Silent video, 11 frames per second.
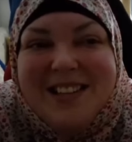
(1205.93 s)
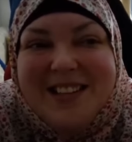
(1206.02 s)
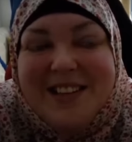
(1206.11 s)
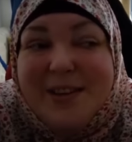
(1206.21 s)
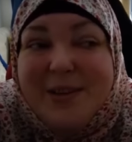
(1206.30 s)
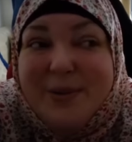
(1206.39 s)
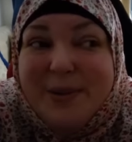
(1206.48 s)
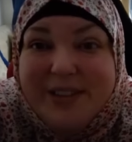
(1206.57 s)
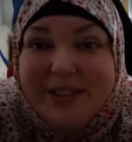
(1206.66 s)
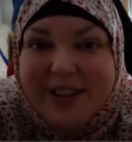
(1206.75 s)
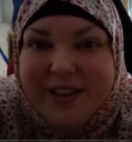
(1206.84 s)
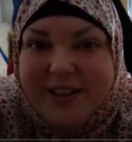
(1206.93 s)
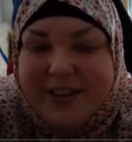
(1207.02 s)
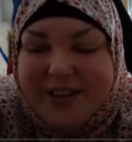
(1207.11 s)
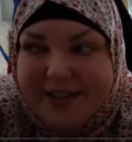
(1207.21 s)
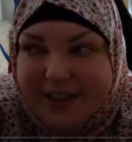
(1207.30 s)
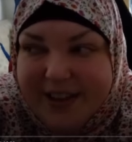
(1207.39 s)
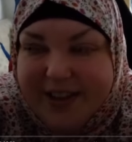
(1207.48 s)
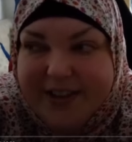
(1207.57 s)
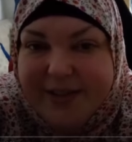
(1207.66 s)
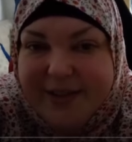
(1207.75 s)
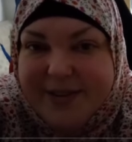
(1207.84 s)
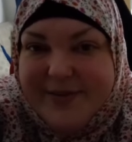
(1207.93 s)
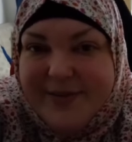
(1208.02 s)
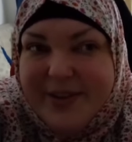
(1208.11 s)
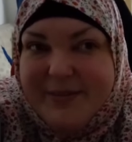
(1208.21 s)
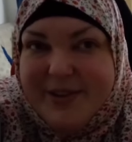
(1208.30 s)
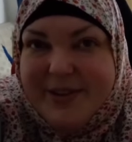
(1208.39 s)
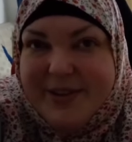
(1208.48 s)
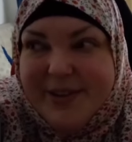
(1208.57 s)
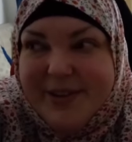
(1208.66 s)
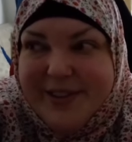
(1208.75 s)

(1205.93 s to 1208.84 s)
No, thank goodness. At least not as far as I'm concerned.